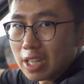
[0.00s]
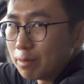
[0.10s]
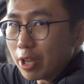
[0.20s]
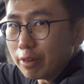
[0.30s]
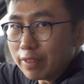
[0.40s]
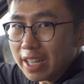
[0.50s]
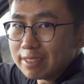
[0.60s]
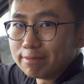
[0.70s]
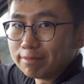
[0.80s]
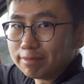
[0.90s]
I'm not a
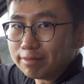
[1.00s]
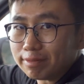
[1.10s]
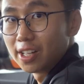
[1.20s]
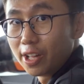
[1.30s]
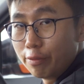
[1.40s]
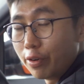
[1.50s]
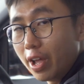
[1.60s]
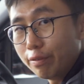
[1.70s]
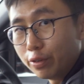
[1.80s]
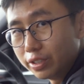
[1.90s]
fan. For
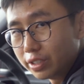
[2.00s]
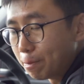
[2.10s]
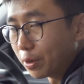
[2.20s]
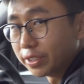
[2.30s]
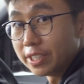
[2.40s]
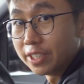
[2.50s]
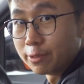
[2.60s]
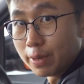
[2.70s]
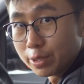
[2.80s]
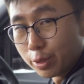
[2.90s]
iPhones, the process
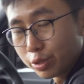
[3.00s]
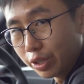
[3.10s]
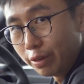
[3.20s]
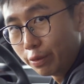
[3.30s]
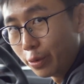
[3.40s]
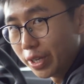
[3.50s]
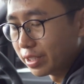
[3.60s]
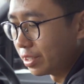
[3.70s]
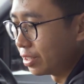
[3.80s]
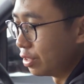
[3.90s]
is much more straightforward.
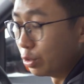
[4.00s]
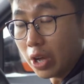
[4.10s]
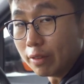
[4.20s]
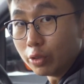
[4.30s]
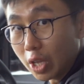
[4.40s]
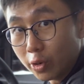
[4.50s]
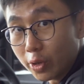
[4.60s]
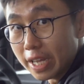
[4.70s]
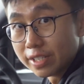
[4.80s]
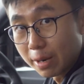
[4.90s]
You don't have to
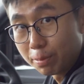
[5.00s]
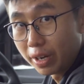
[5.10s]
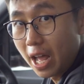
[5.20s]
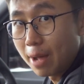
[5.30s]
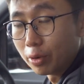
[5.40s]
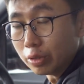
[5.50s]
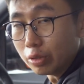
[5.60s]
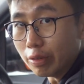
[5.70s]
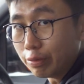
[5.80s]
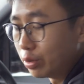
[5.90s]
download a separate app
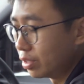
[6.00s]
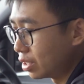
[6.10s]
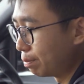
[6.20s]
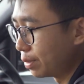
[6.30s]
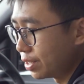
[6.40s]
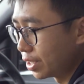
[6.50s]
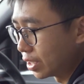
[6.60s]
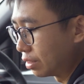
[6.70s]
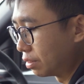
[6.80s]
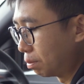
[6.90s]
onto your phone. Simply
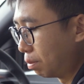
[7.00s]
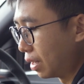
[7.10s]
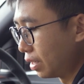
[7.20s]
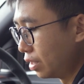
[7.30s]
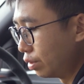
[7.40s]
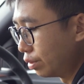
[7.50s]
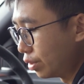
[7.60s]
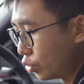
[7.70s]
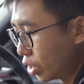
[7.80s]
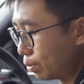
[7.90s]
just plug into
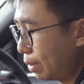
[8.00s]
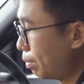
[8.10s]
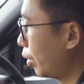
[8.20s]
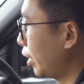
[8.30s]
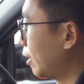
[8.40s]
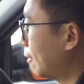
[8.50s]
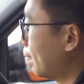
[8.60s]
the U S B port.